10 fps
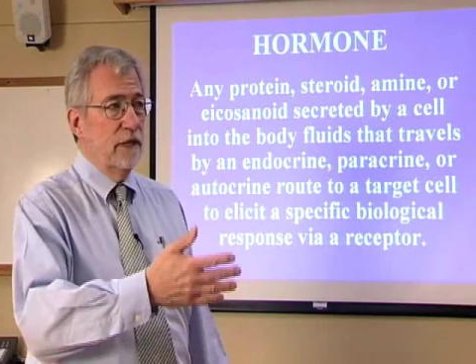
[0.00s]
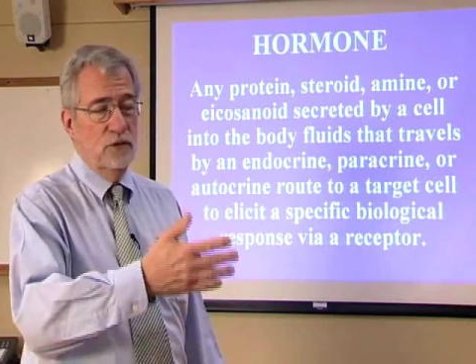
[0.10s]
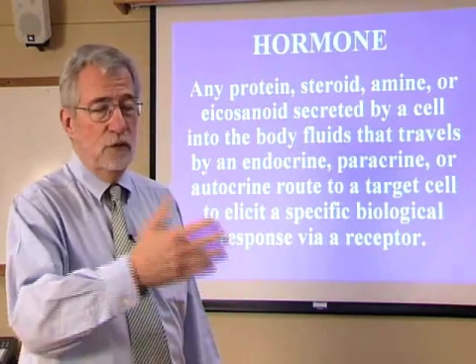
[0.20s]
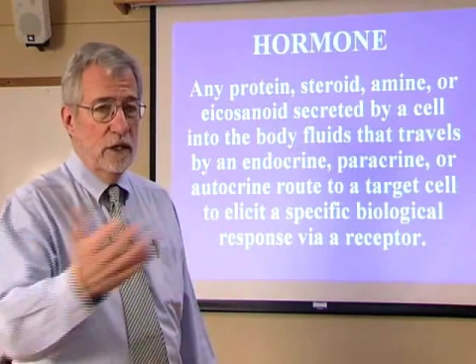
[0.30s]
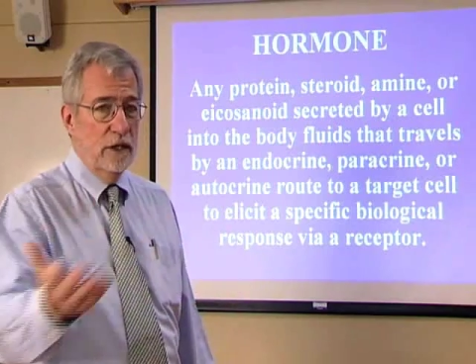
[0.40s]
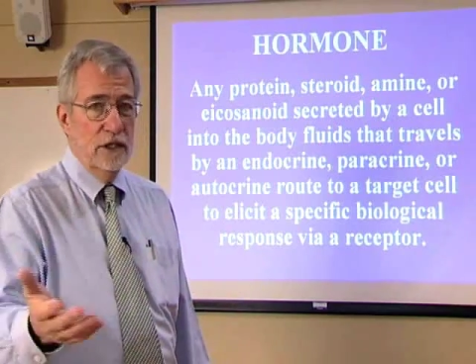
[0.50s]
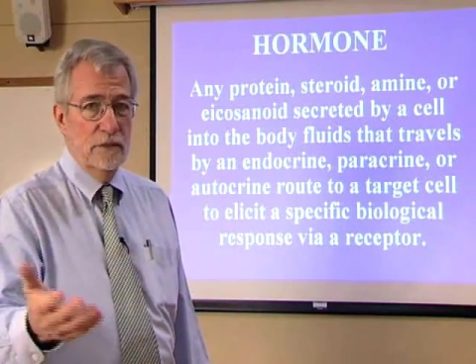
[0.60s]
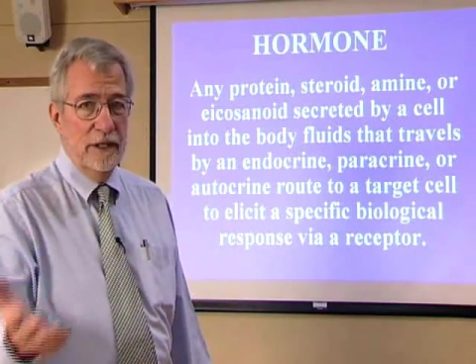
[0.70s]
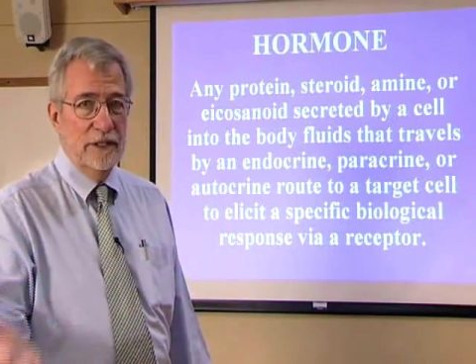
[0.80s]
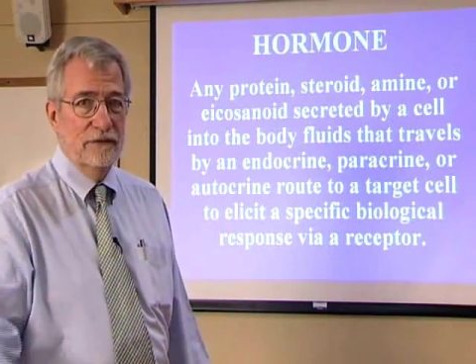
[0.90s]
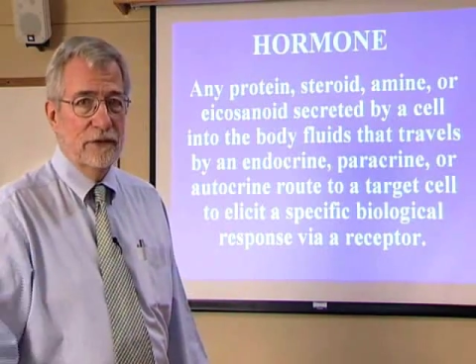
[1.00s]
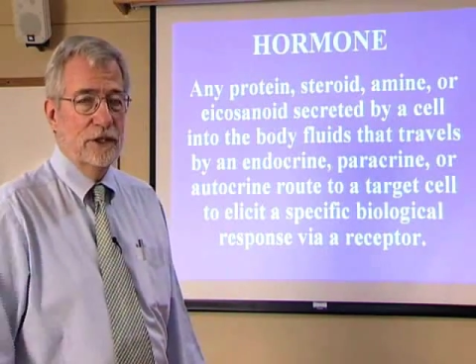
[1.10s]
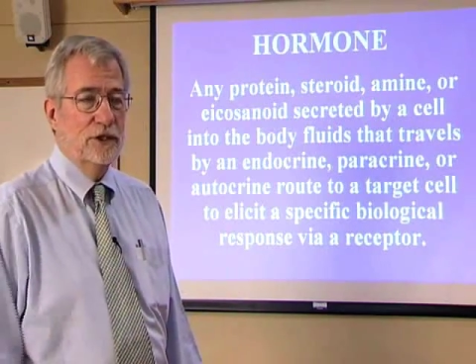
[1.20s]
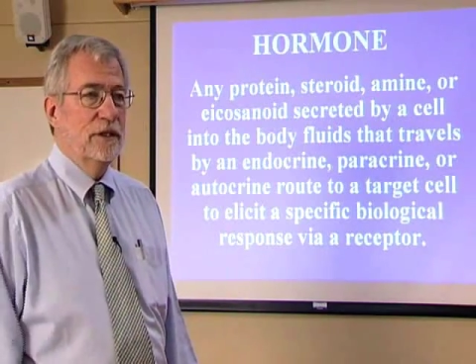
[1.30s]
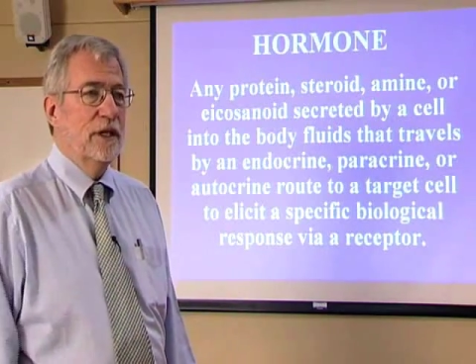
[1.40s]
That's what it is by
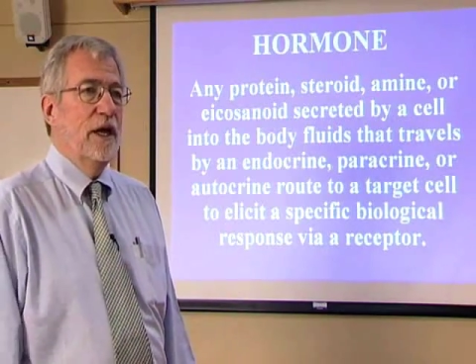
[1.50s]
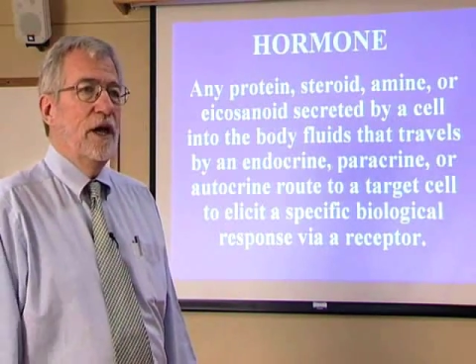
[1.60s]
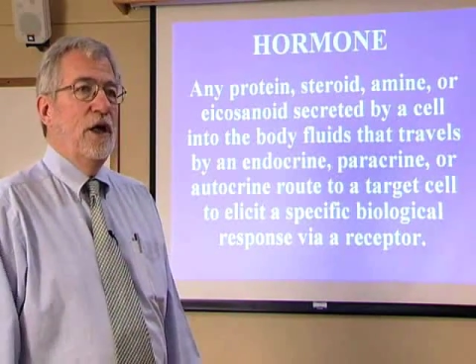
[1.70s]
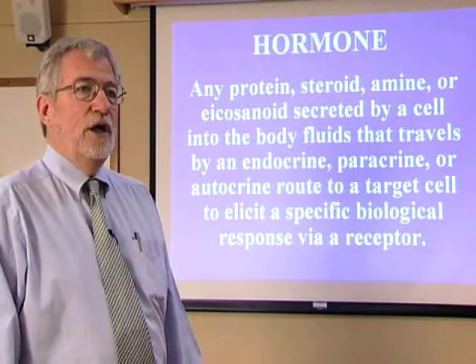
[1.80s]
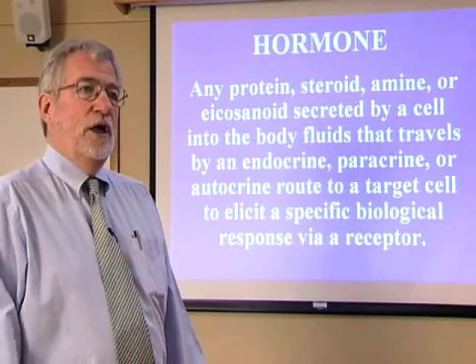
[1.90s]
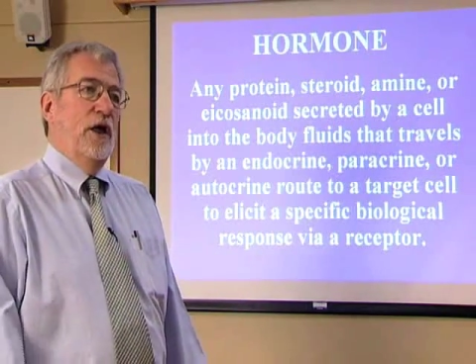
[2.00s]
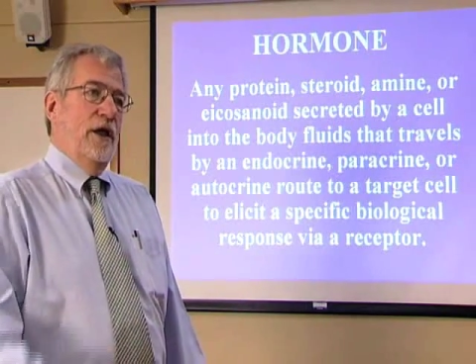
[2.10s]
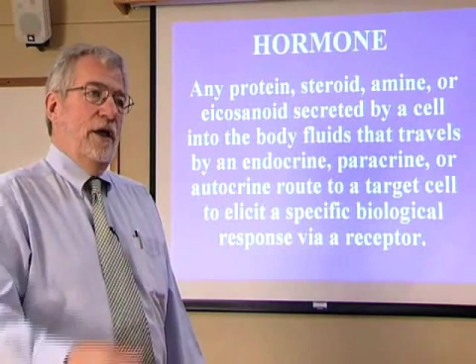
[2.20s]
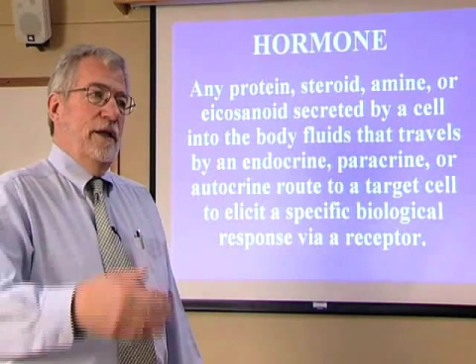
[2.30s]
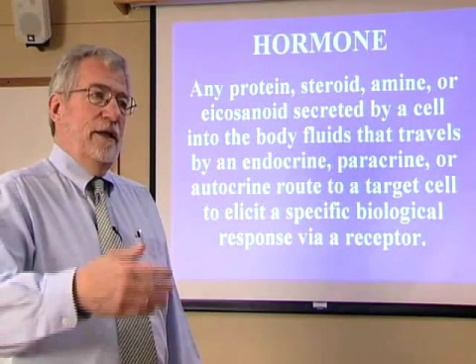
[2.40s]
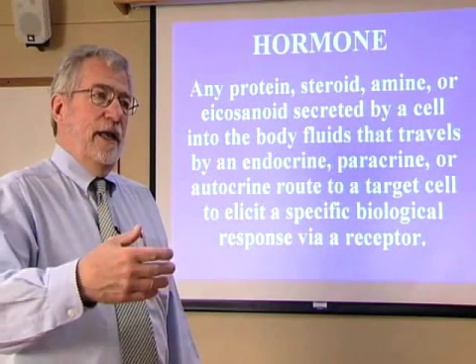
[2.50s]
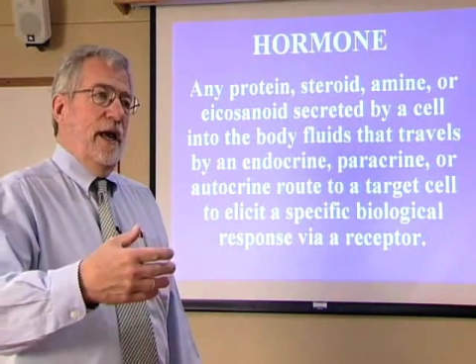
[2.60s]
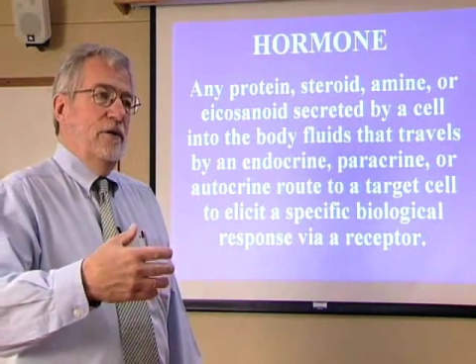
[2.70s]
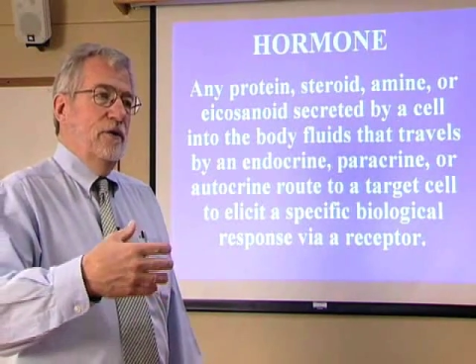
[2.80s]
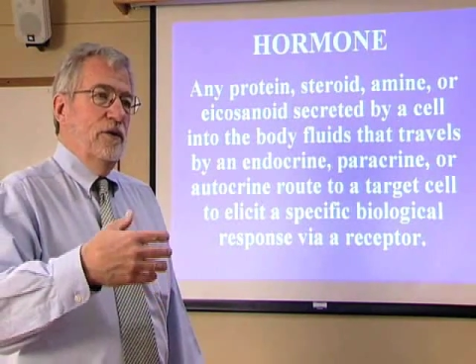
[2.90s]
definition.
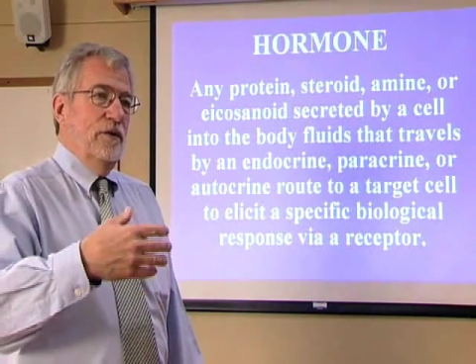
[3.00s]
Now,